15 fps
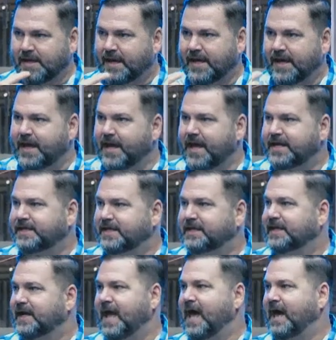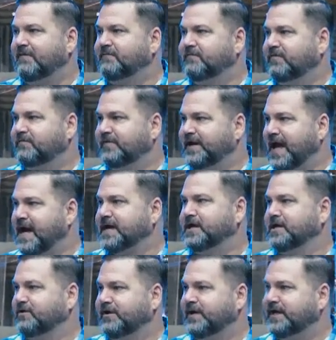he, didn't have the
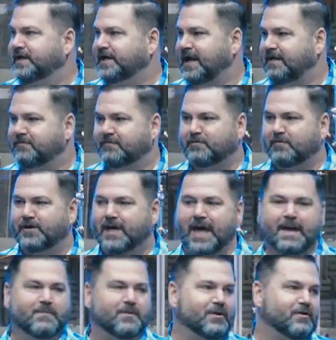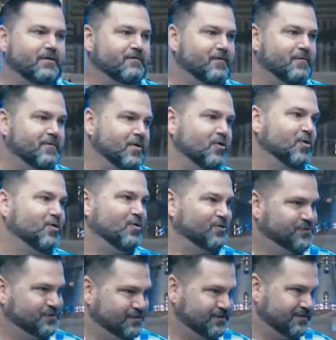vernacular, he didn't have the vocabulary for
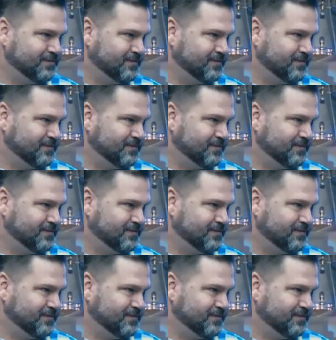miracles.